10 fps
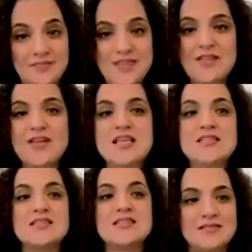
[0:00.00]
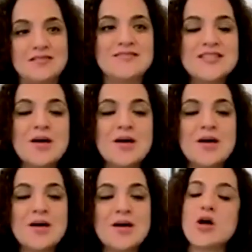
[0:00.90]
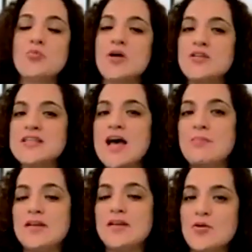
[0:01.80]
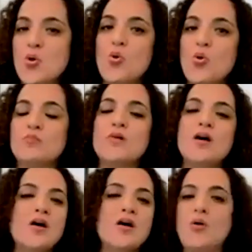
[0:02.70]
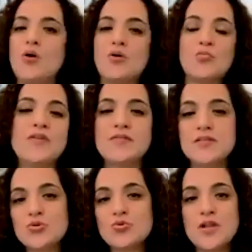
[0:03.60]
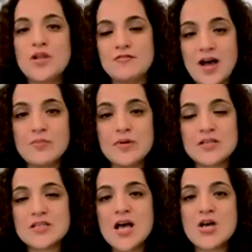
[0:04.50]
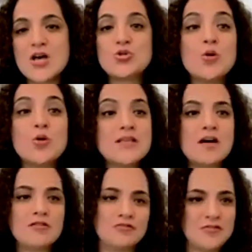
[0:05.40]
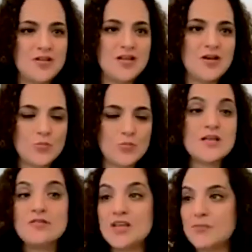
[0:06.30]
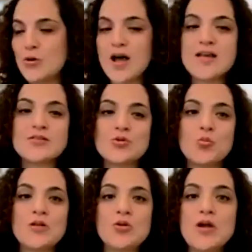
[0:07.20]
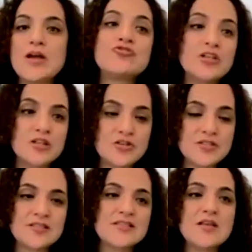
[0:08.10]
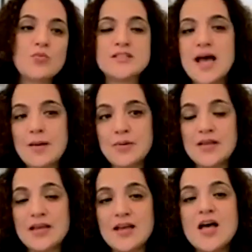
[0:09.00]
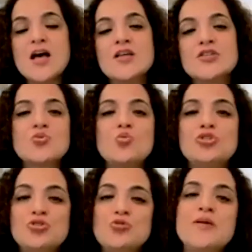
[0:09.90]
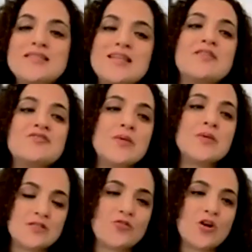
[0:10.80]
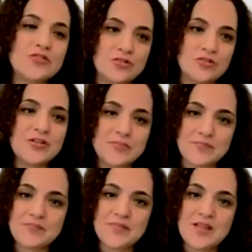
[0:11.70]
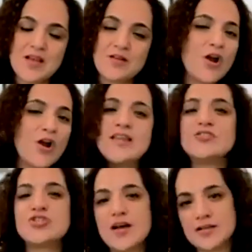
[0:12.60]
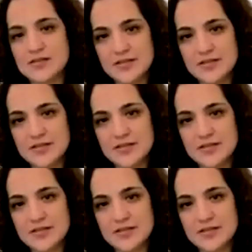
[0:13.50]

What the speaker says: there is something going on, whether it's happening at home or within the school environment. So observe, keep your eyes open, look at triggers, see what's happening. The school should be a safe space for our children, for any child.